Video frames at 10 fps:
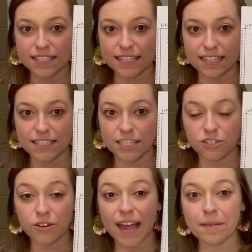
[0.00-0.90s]
It says
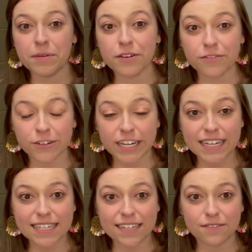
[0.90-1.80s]
describe your
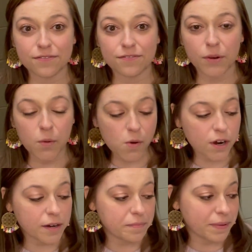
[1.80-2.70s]
friend in
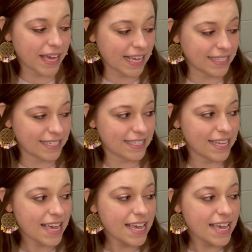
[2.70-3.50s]
4 beats.